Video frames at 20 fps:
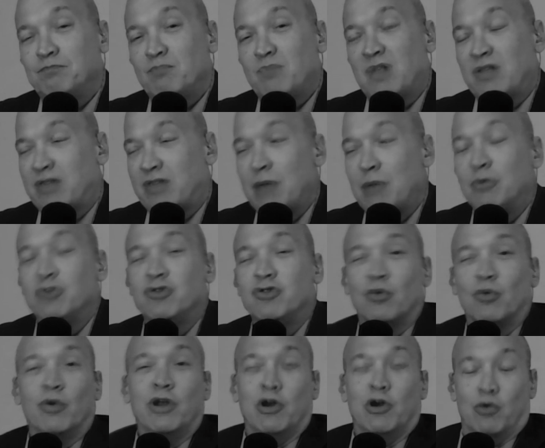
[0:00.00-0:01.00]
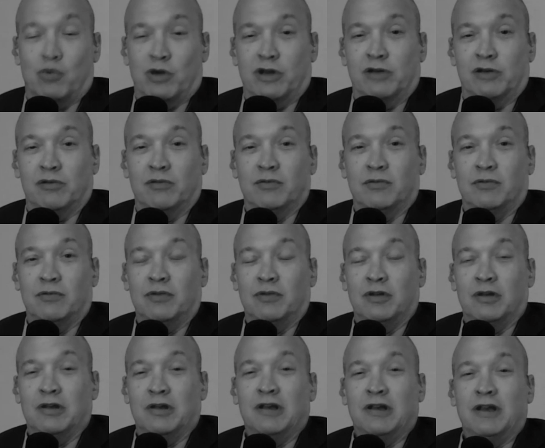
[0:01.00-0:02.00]
That was the real one.
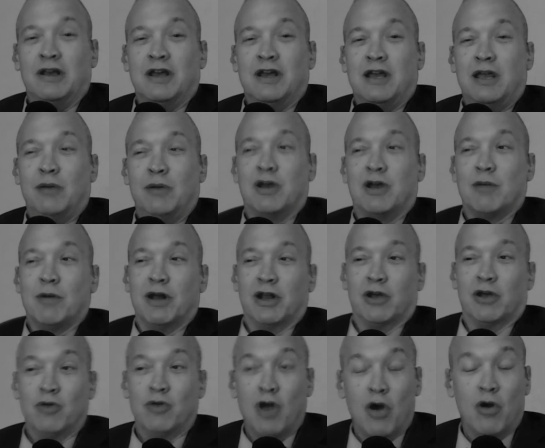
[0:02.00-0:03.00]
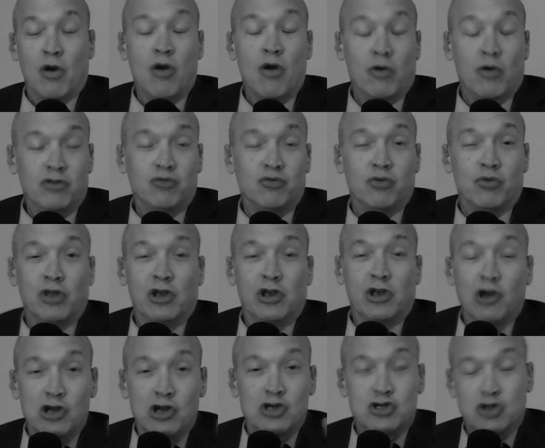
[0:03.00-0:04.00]
He would come on and go, no, he's really
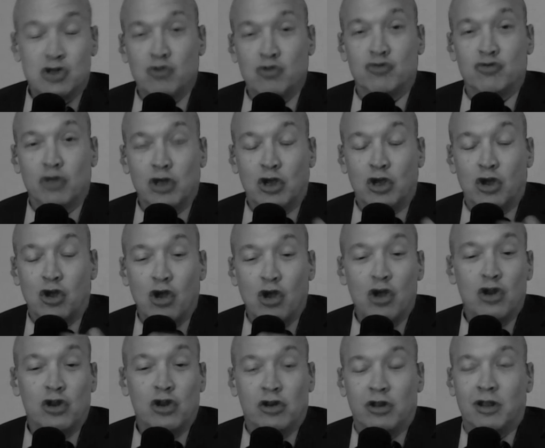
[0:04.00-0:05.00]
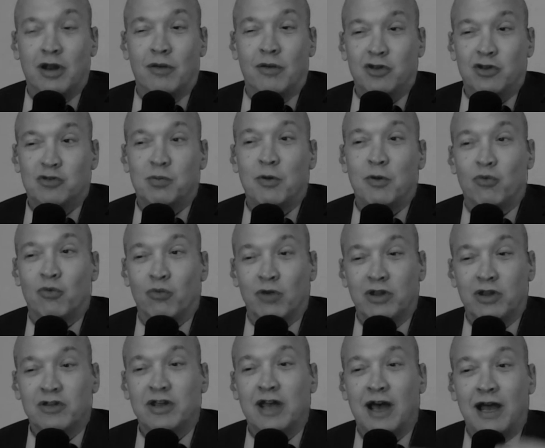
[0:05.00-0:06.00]
good. His show's really good. And, you know, he spoke
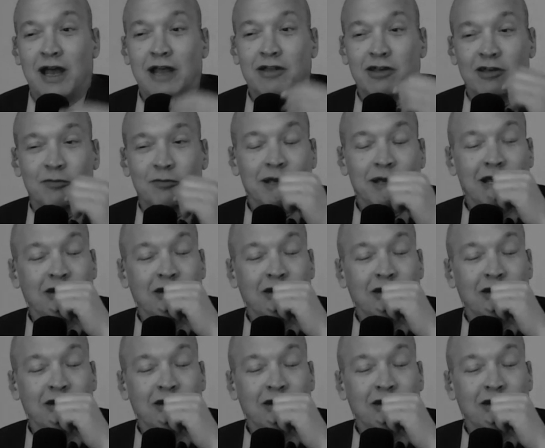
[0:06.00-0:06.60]
really highly of Patrick.